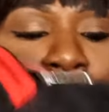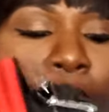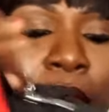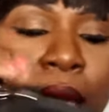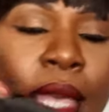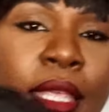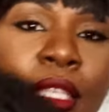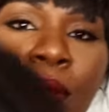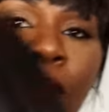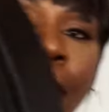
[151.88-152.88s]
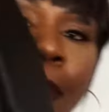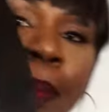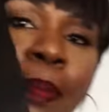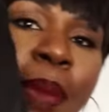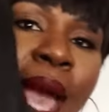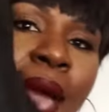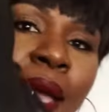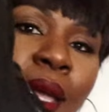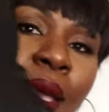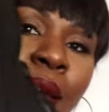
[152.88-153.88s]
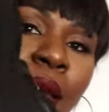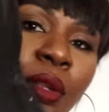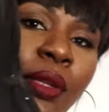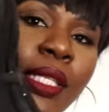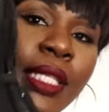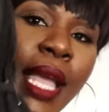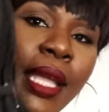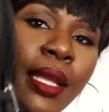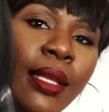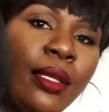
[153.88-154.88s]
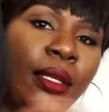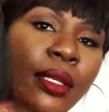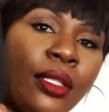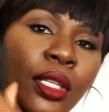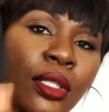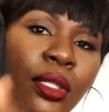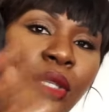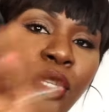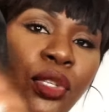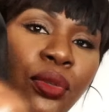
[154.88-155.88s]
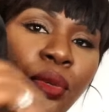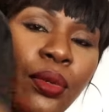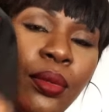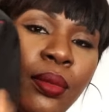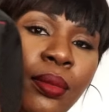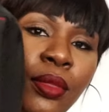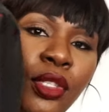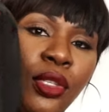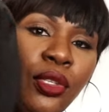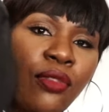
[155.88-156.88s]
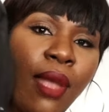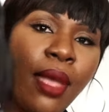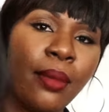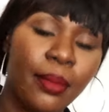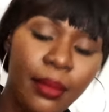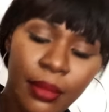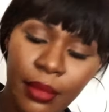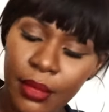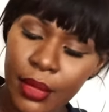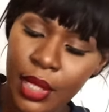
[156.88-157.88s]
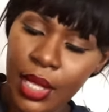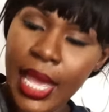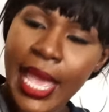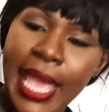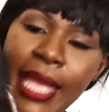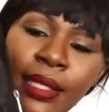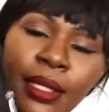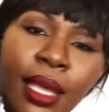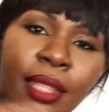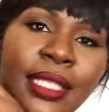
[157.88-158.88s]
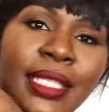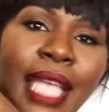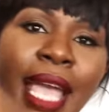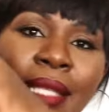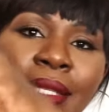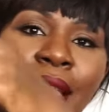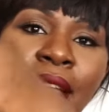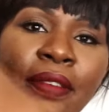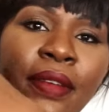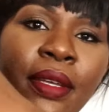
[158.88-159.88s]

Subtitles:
And this is what the back looks like. Just the usual two strap. And the sides have